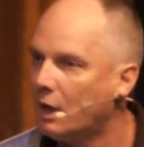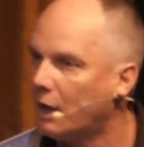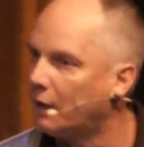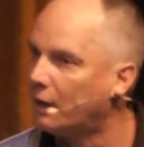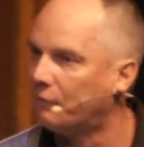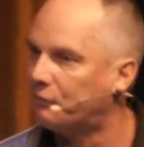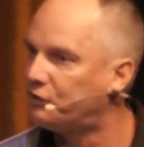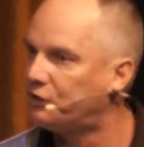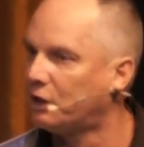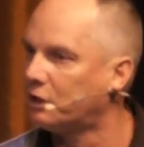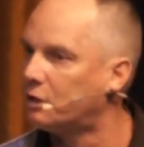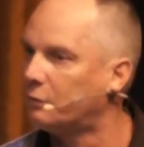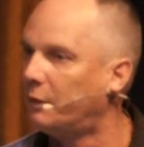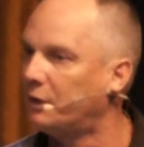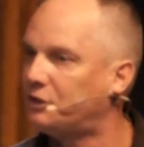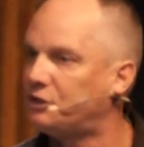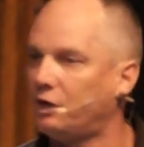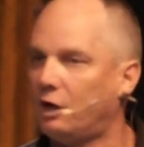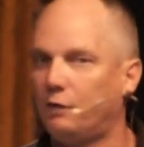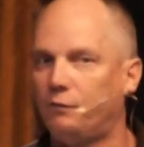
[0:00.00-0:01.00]
And I've said to
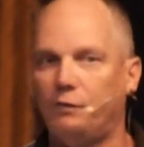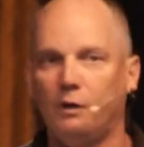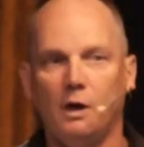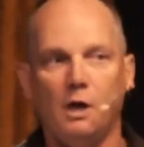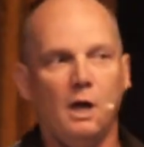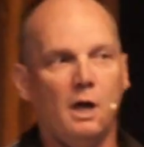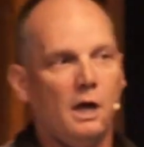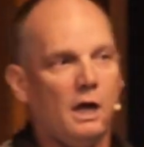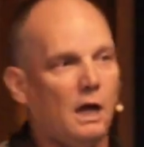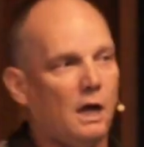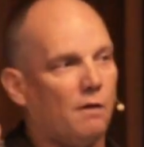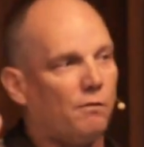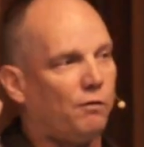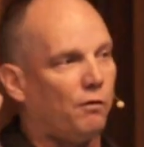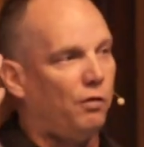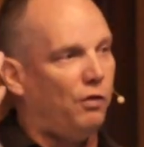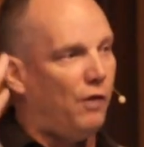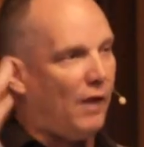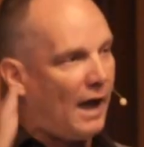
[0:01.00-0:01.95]
myself, if